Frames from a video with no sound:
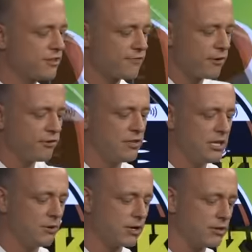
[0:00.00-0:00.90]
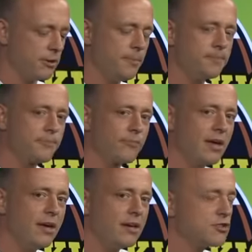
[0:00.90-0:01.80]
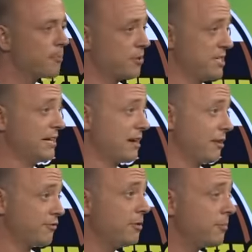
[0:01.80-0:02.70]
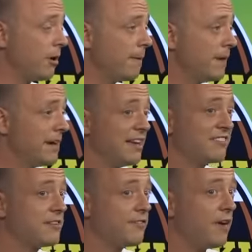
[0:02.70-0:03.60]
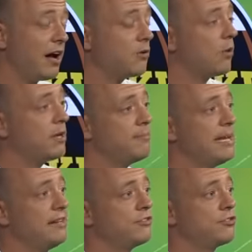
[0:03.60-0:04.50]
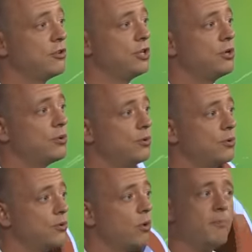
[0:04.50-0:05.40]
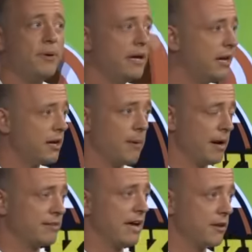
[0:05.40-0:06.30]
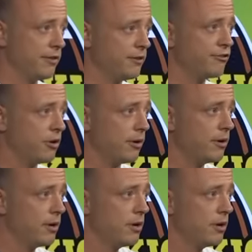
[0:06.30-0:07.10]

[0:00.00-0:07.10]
The first thing you can do to protect college football is define what it means to you. We're big about that on this show.